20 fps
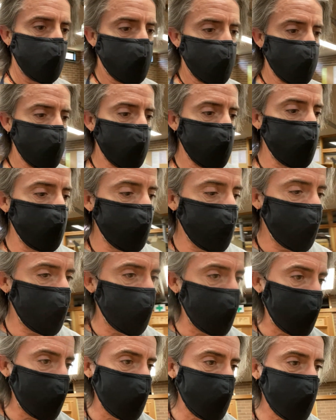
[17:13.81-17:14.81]
observing
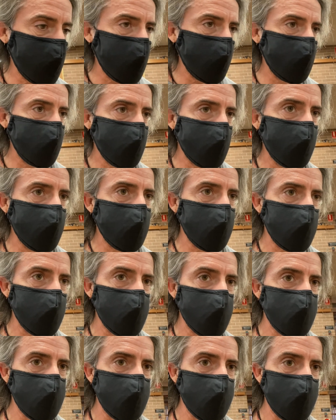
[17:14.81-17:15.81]
classes, observing
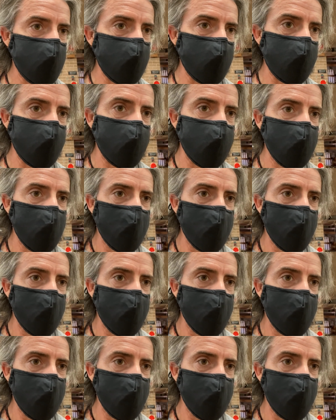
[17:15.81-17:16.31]
teachers, and